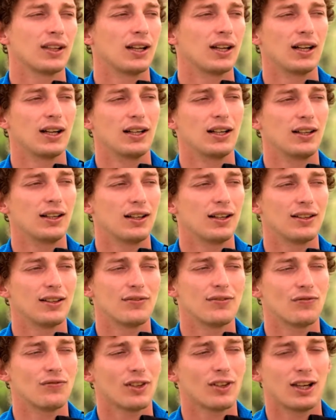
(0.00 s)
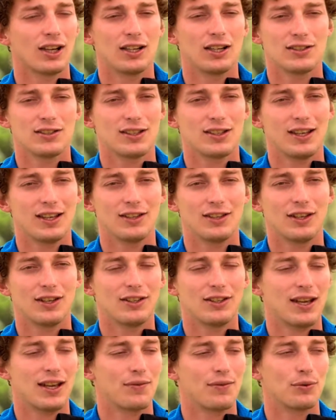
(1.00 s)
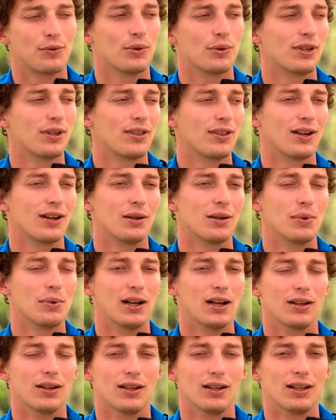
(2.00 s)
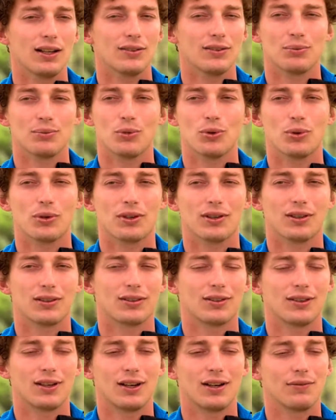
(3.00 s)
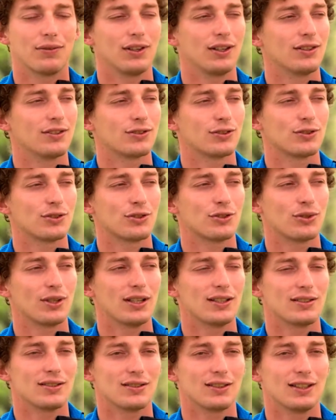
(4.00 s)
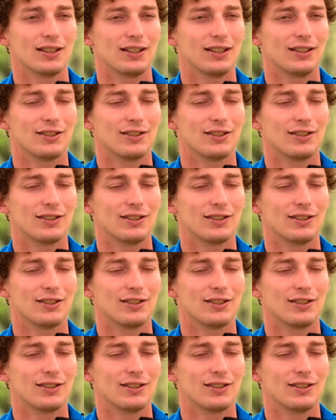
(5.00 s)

I honestly haven't really thought about it as more confidence or stress.